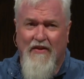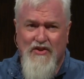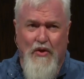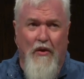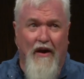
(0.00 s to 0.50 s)
very
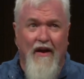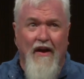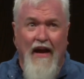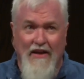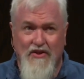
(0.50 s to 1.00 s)
short.
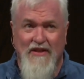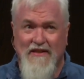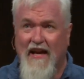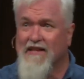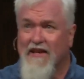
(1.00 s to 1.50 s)
It
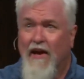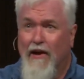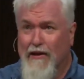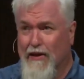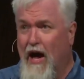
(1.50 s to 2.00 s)
just says,
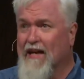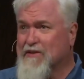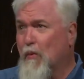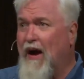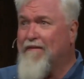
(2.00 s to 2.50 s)

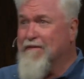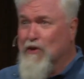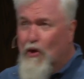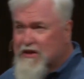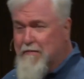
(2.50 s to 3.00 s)
Lot's wife
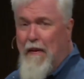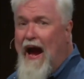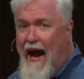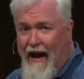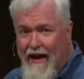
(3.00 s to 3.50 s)
looks
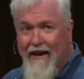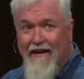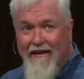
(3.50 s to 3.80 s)
back